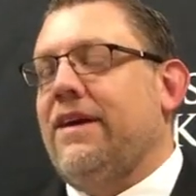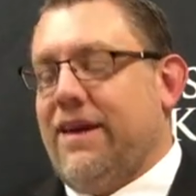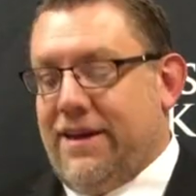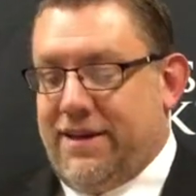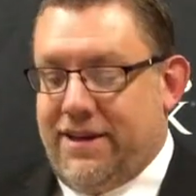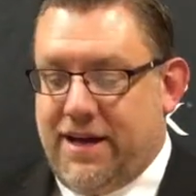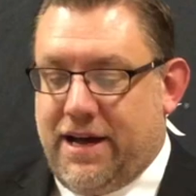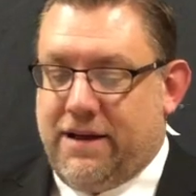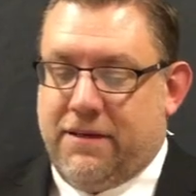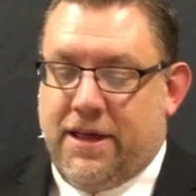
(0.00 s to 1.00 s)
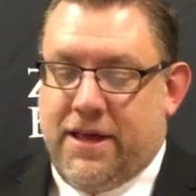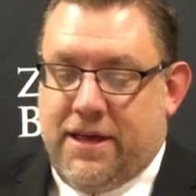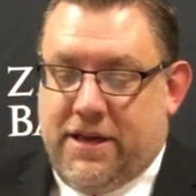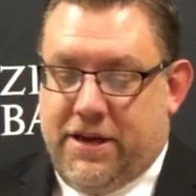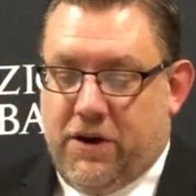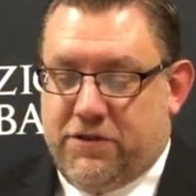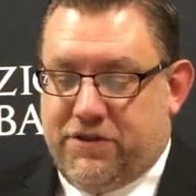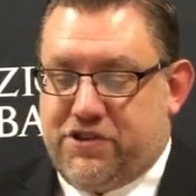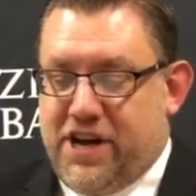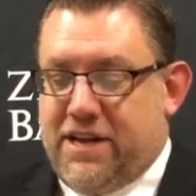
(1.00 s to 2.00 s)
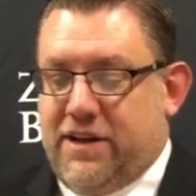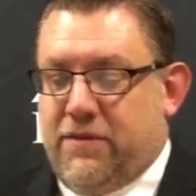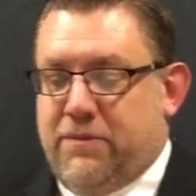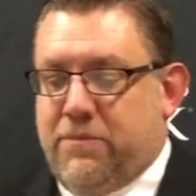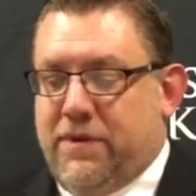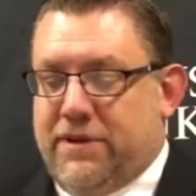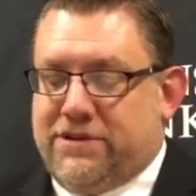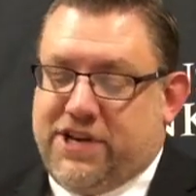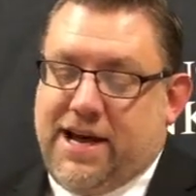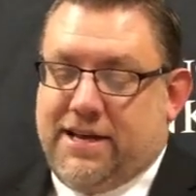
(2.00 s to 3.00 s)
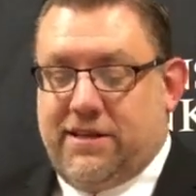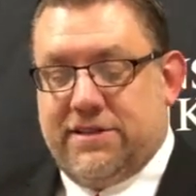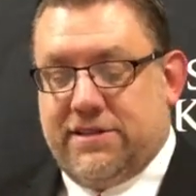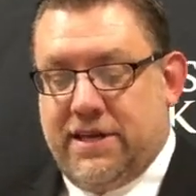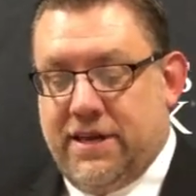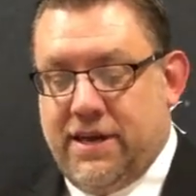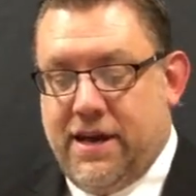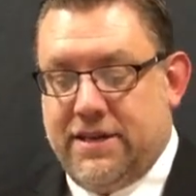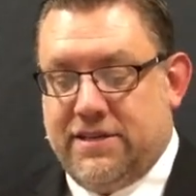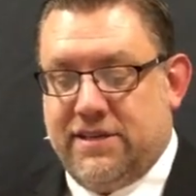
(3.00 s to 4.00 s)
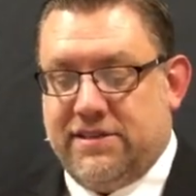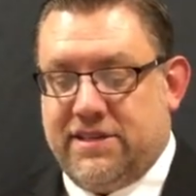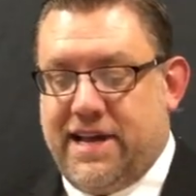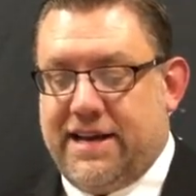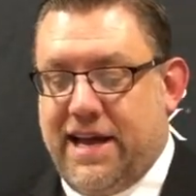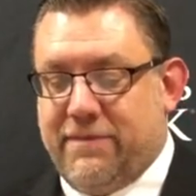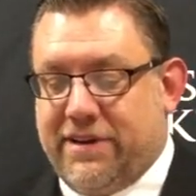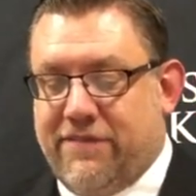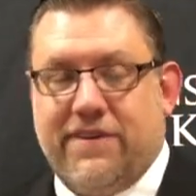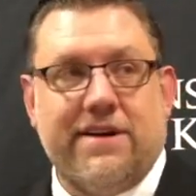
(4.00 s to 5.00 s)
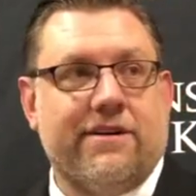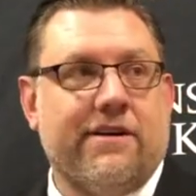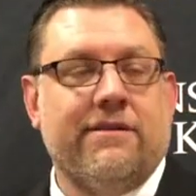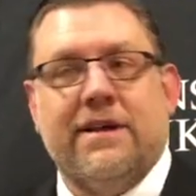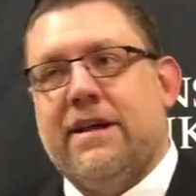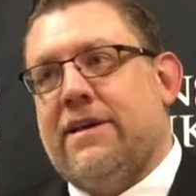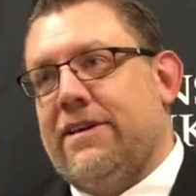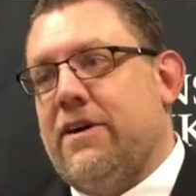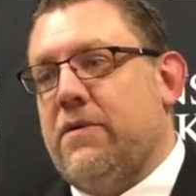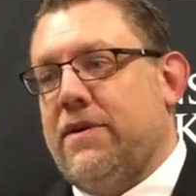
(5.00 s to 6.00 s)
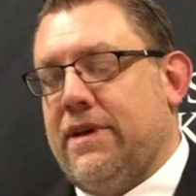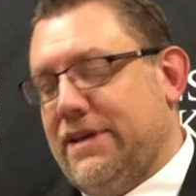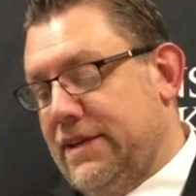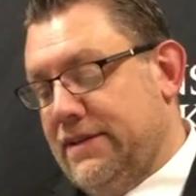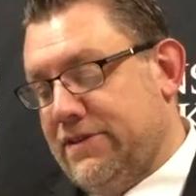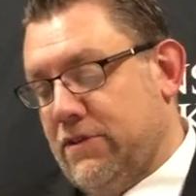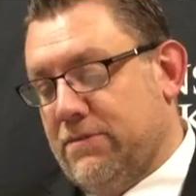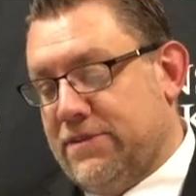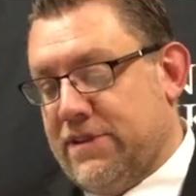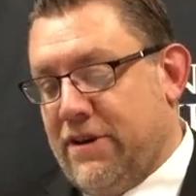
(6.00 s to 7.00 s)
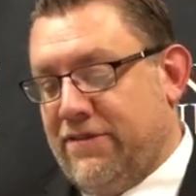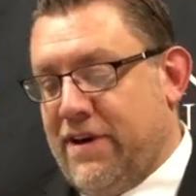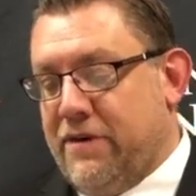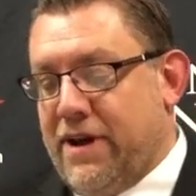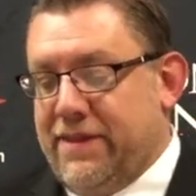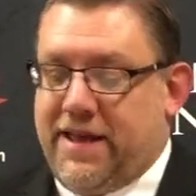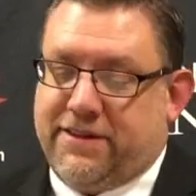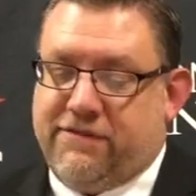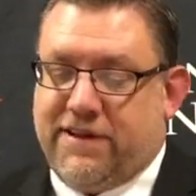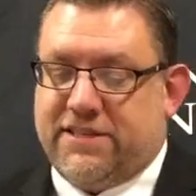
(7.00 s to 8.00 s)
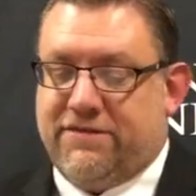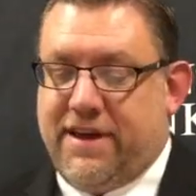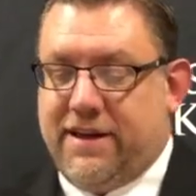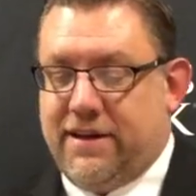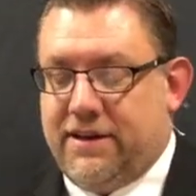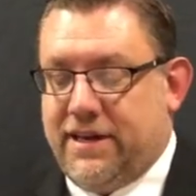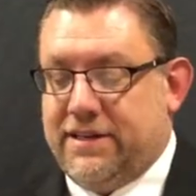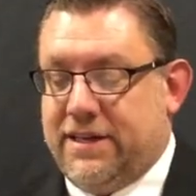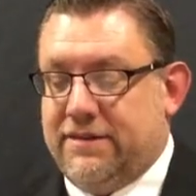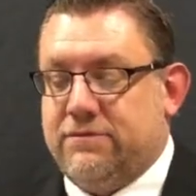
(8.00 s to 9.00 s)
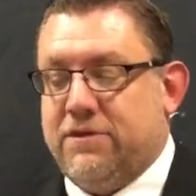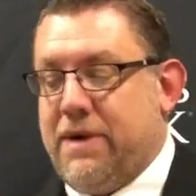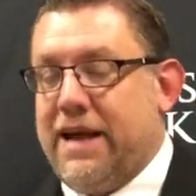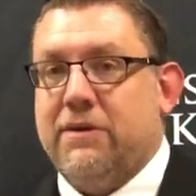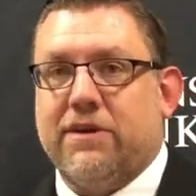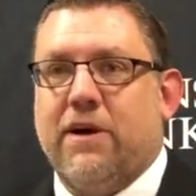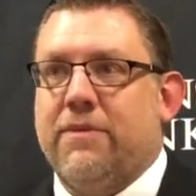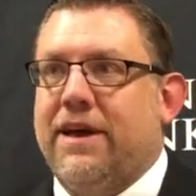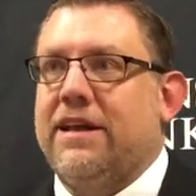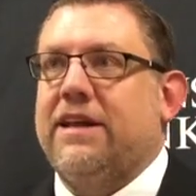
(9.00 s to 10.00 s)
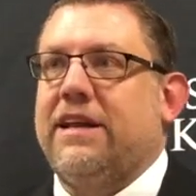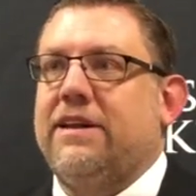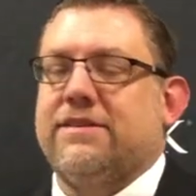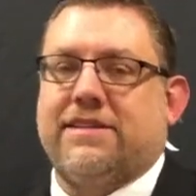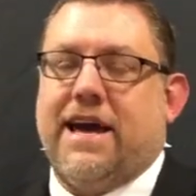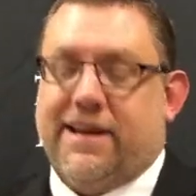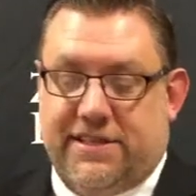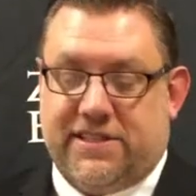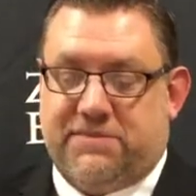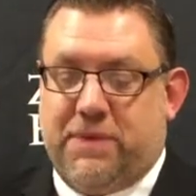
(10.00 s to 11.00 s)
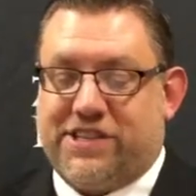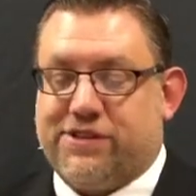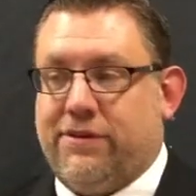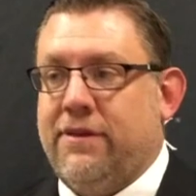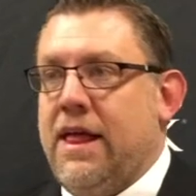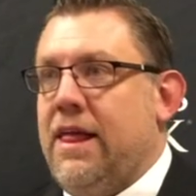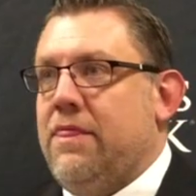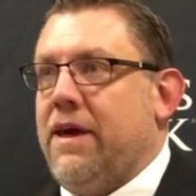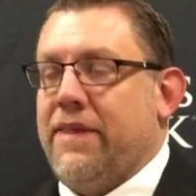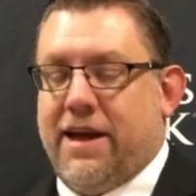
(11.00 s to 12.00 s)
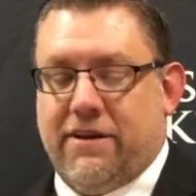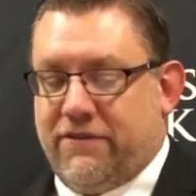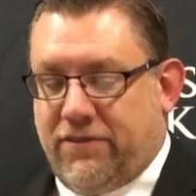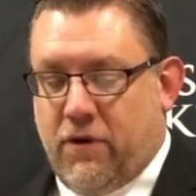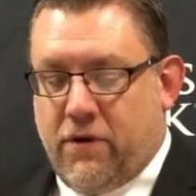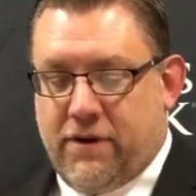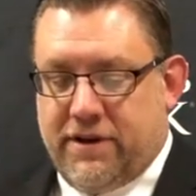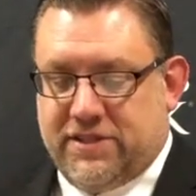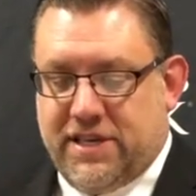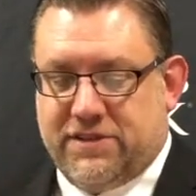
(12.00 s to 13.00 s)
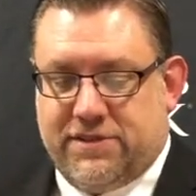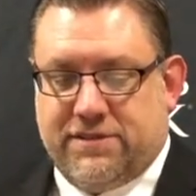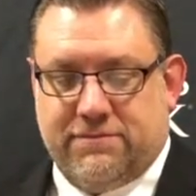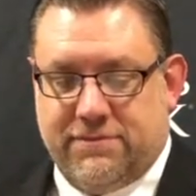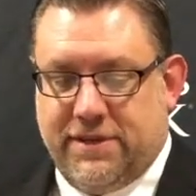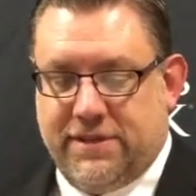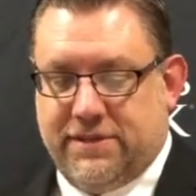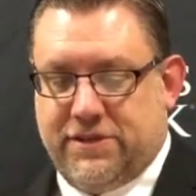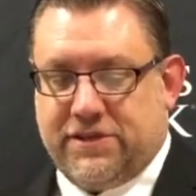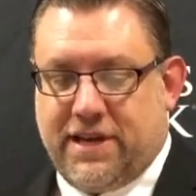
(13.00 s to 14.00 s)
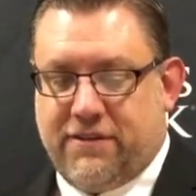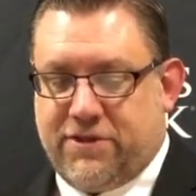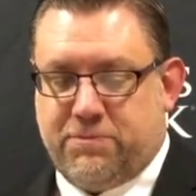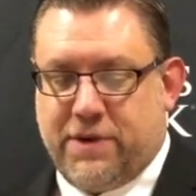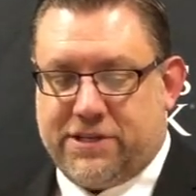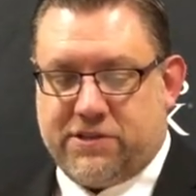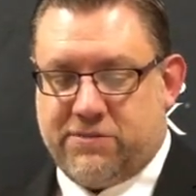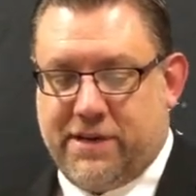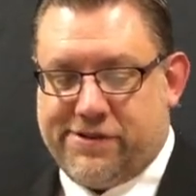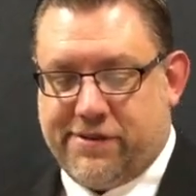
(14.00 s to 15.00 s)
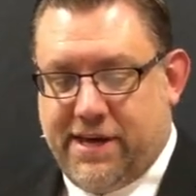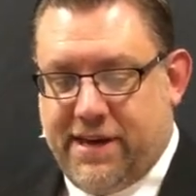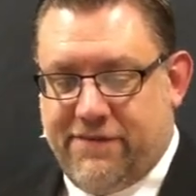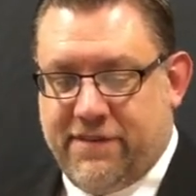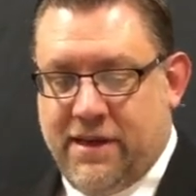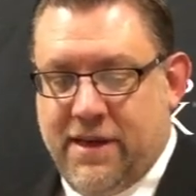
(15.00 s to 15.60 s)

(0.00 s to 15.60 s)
And uh, you know, so John, you know, and John is is a dynamic defender. You know, he, he sold himself out on that defensive end, and, and then Damani would come in and he does that. He's special on that end of the floor. Is is he's just got a special special gift,